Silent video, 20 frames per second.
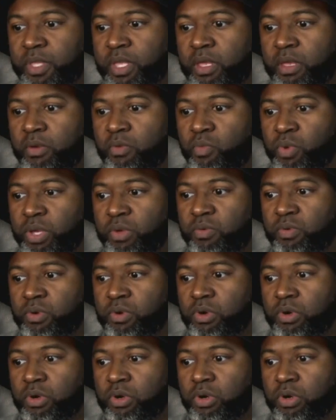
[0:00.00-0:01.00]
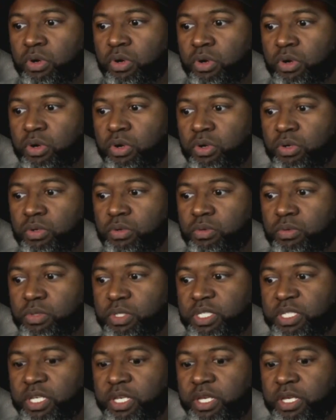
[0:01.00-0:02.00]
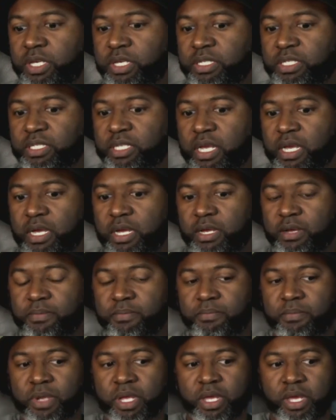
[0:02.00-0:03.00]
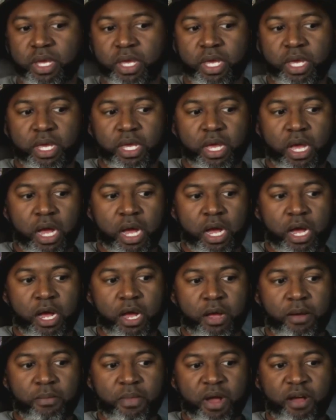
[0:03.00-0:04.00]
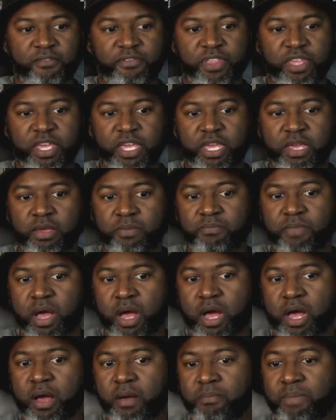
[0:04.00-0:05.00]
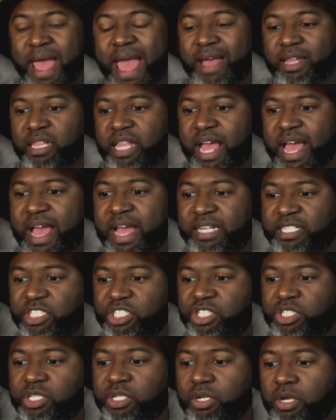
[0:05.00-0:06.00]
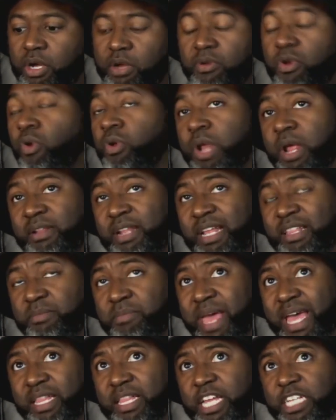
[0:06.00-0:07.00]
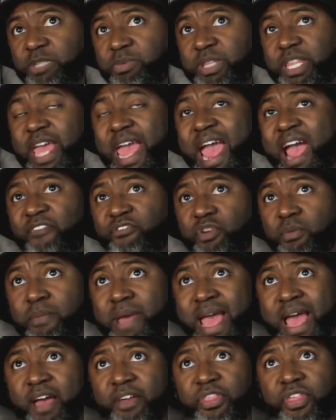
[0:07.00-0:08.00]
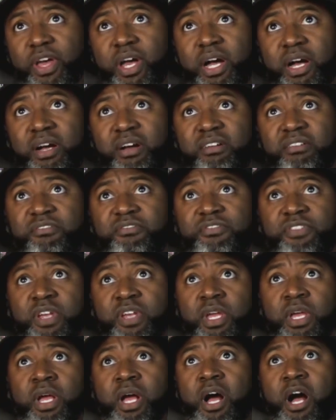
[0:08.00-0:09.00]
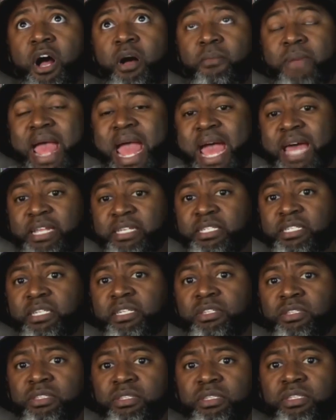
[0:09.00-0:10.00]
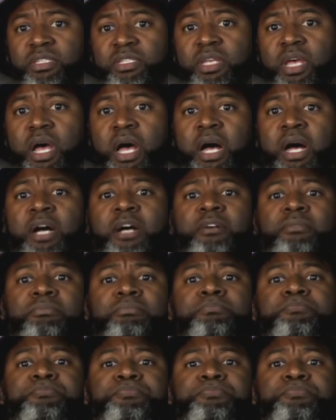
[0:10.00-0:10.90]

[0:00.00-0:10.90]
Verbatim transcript: we were seeing some um, of the uh, backlash. Oh, no, not, not the backlash, but the aftermath of um, Addison's um,